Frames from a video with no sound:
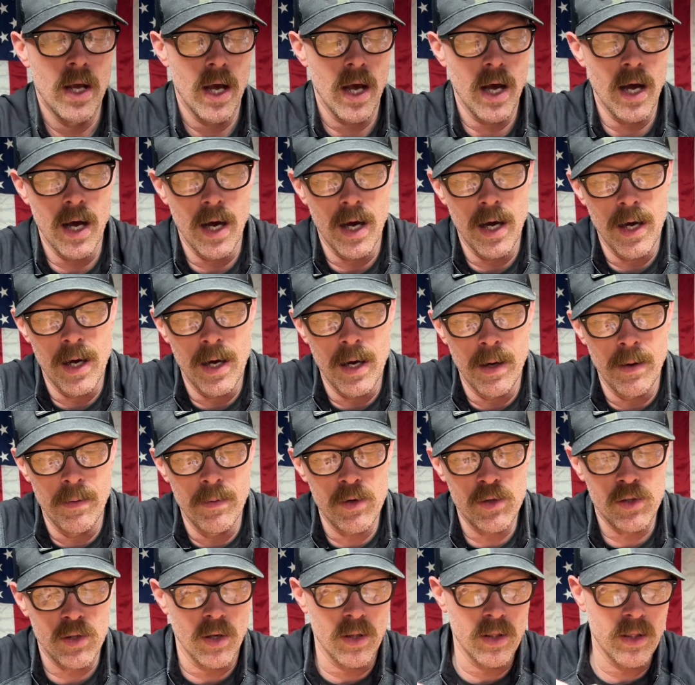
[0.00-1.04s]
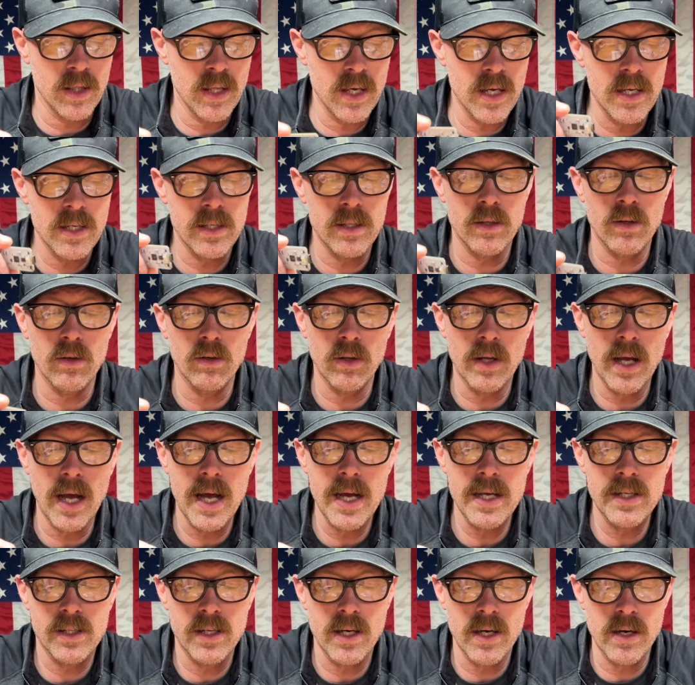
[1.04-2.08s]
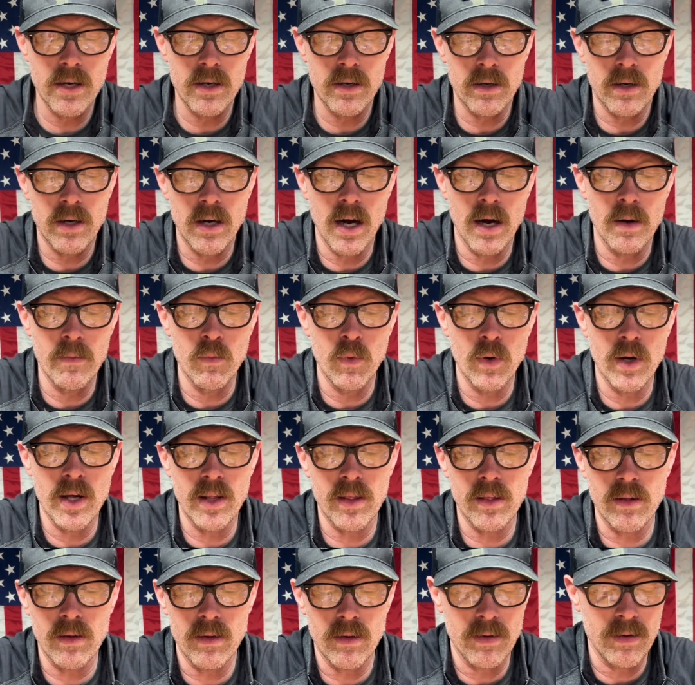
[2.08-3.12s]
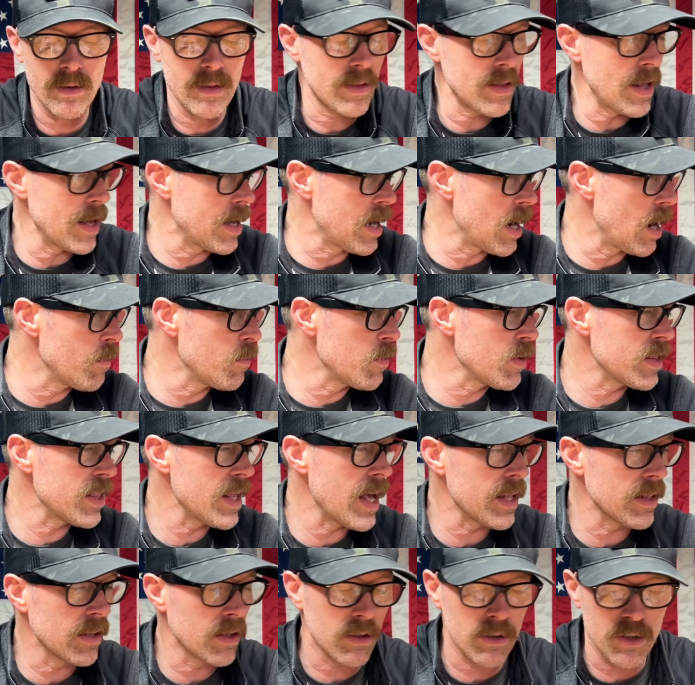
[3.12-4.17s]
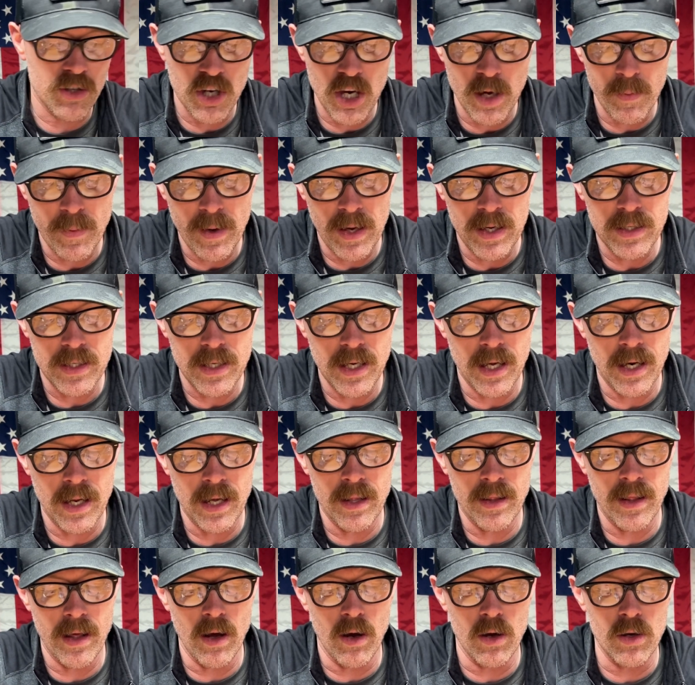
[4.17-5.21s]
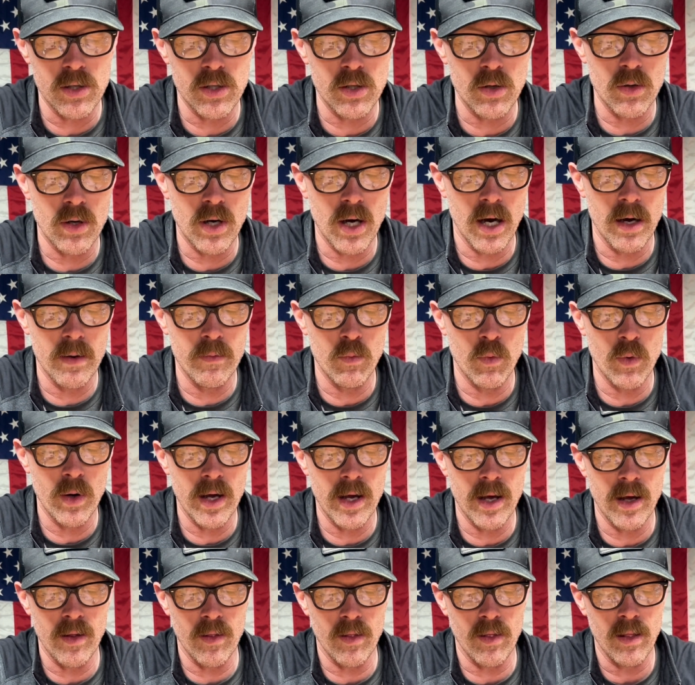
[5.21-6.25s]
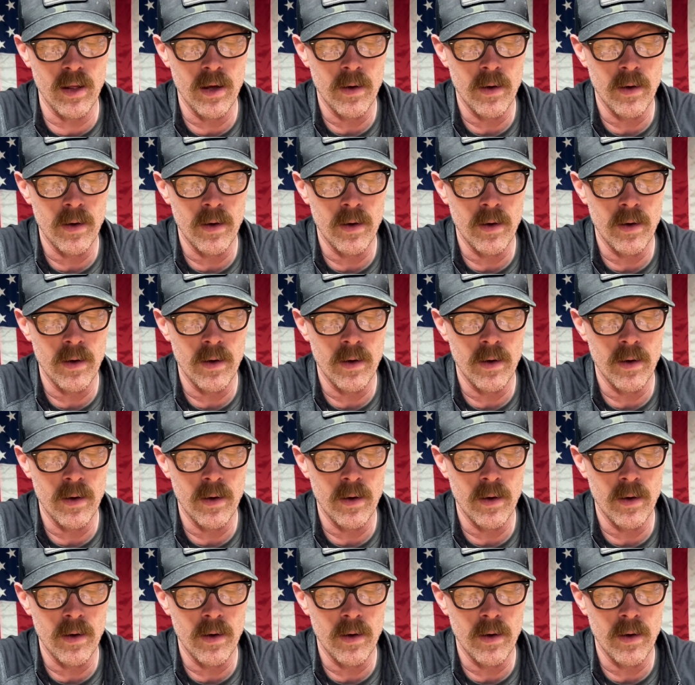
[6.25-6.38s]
So these little guys here come with that little cheap antenna. They also come with